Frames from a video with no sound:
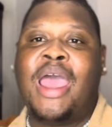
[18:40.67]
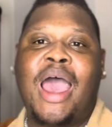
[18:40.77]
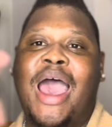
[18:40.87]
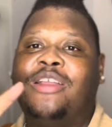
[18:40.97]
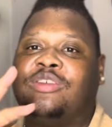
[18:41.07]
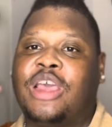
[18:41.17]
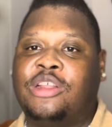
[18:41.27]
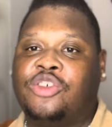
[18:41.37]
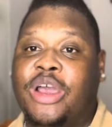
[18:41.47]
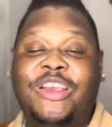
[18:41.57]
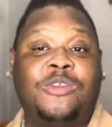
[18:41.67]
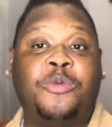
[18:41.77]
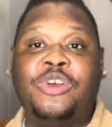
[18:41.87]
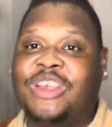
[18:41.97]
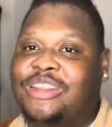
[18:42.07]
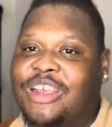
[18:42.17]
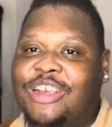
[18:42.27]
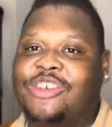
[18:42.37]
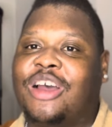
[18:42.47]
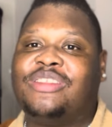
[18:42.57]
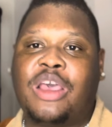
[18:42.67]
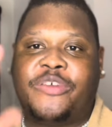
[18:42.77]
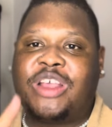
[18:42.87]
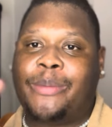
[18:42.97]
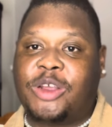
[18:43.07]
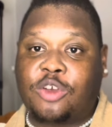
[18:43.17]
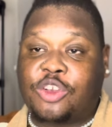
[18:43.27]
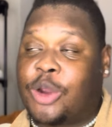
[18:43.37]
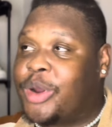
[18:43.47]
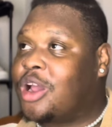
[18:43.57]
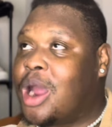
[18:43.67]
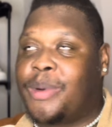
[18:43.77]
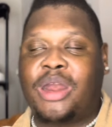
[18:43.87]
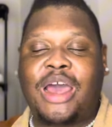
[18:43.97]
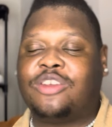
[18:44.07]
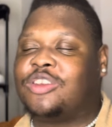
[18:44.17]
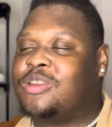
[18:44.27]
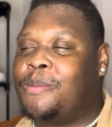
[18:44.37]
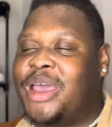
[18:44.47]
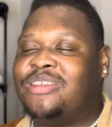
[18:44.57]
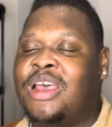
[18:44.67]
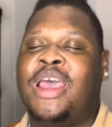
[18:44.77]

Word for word: I just enjoy his presentations every time he touch a red carpet. Not just the Met.